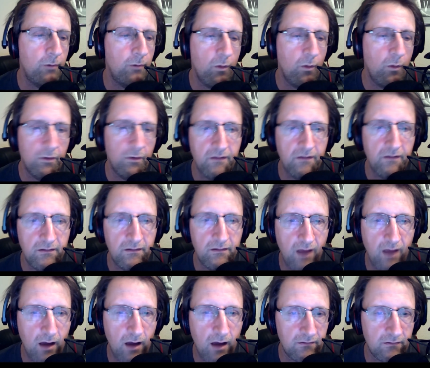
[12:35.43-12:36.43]
go into the
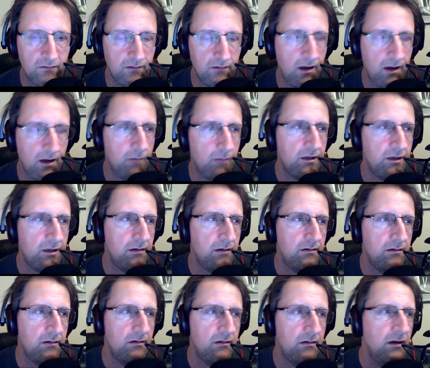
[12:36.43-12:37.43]
doctor now because
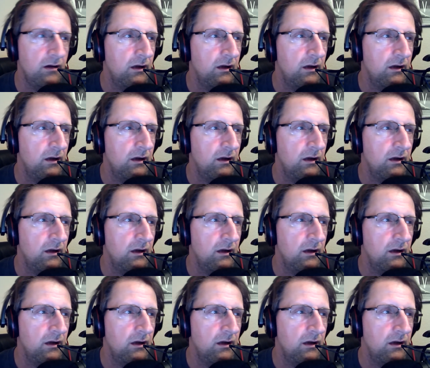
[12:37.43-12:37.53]
they're